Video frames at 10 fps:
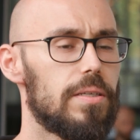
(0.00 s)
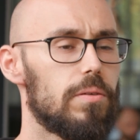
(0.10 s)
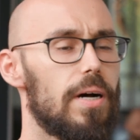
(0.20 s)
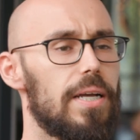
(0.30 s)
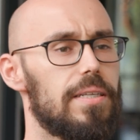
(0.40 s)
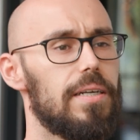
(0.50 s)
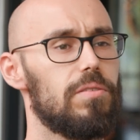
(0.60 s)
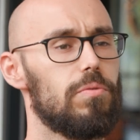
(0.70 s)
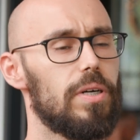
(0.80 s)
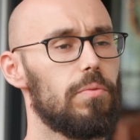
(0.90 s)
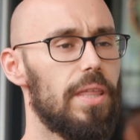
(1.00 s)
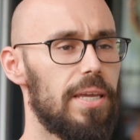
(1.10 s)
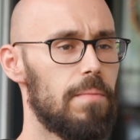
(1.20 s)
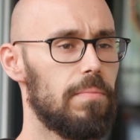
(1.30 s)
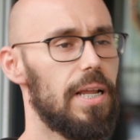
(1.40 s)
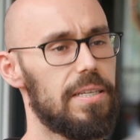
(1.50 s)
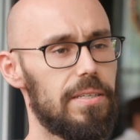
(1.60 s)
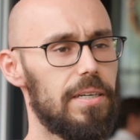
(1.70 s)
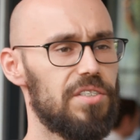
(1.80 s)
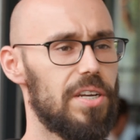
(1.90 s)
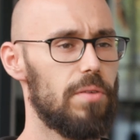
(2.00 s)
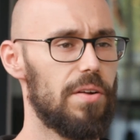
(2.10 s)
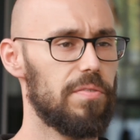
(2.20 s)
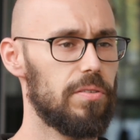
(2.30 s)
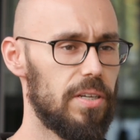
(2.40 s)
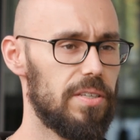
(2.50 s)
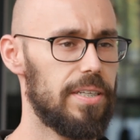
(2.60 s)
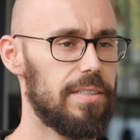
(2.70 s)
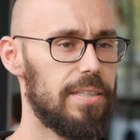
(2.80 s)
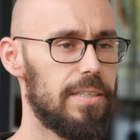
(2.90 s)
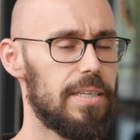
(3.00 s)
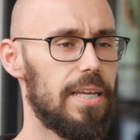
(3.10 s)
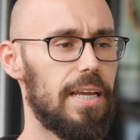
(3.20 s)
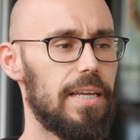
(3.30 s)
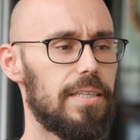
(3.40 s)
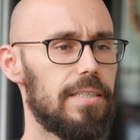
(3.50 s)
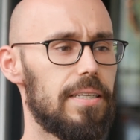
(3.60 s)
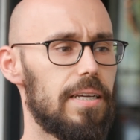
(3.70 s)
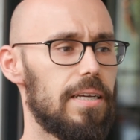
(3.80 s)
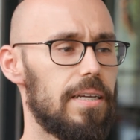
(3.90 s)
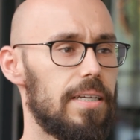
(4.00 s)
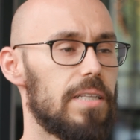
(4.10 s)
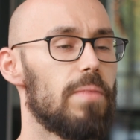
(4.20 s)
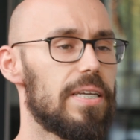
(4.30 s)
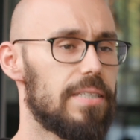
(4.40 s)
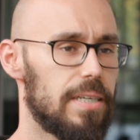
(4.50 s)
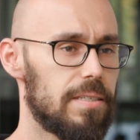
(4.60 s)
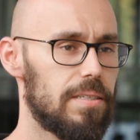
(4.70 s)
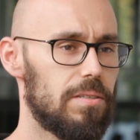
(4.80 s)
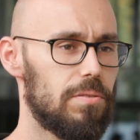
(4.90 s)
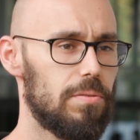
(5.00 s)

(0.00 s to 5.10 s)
So I started to work with AEM last year, January of 2018, and uh, it makes sense